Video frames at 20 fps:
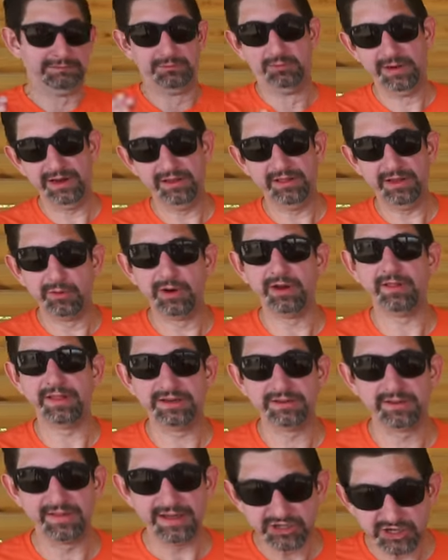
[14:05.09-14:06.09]
Really,
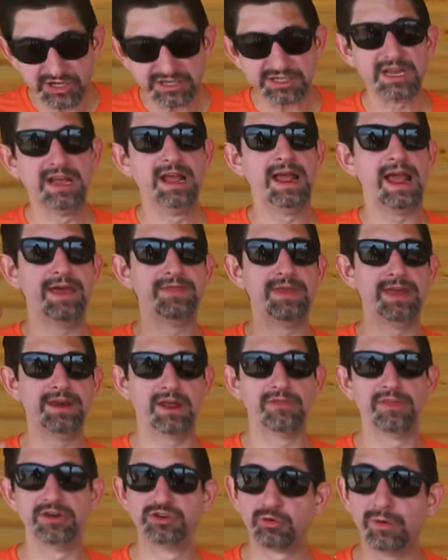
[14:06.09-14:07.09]
really delicious. And then
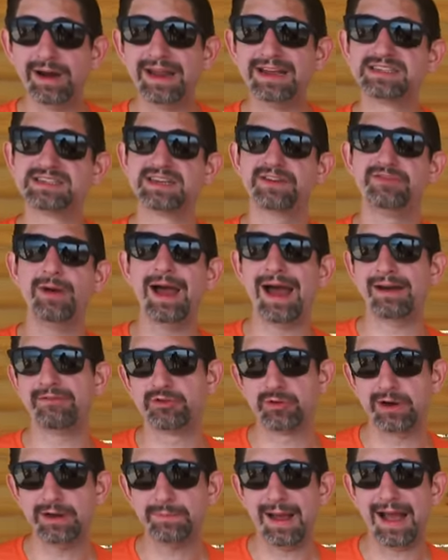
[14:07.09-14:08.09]
the drinks, if you have
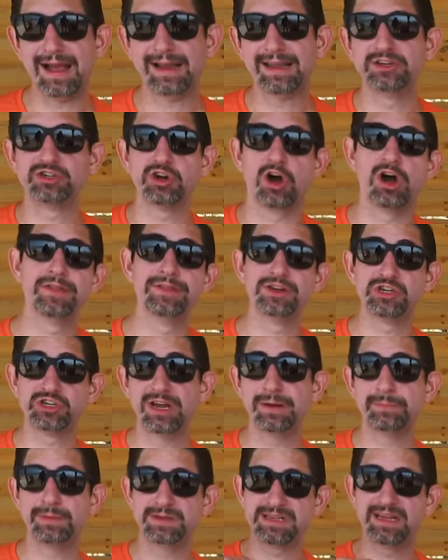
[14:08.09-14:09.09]
a drink package on the
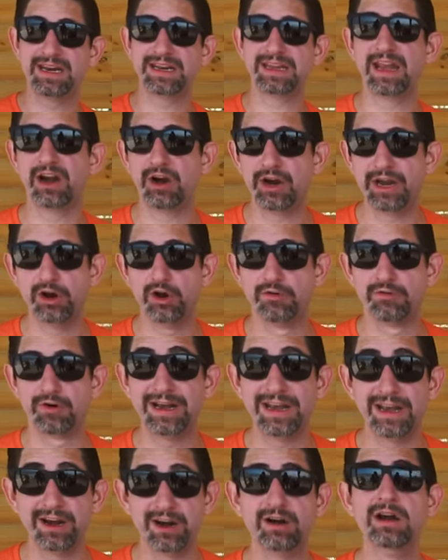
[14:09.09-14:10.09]
ship, it's gonna carry over
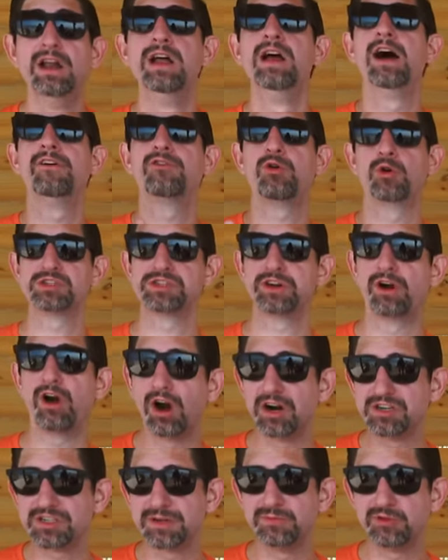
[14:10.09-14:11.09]
here. Of course, there
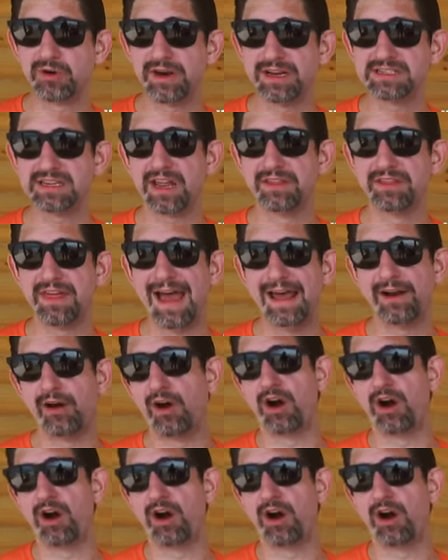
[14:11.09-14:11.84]
are some drinks that